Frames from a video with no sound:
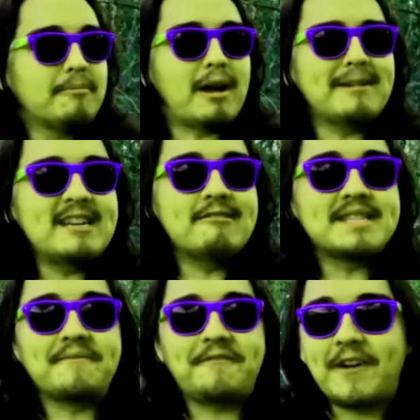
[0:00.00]
Probably doing
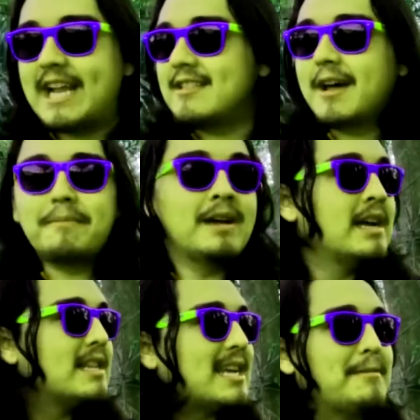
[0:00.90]
some Fight Club
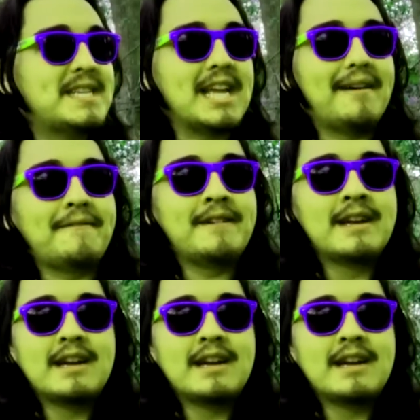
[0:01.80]
type stuff